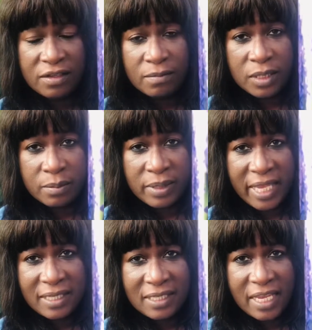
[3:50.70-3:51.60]
I'm gonna
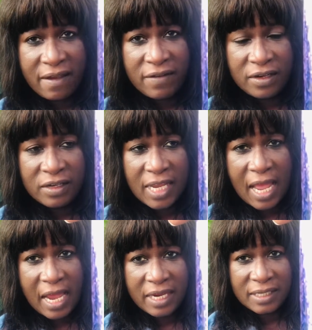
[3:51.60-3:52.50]
plant seven of the
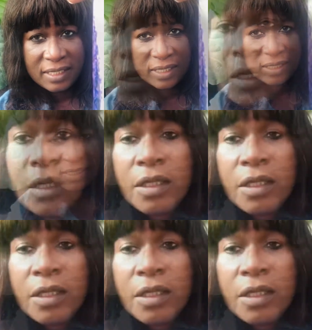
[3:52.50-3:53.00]
hyacinths.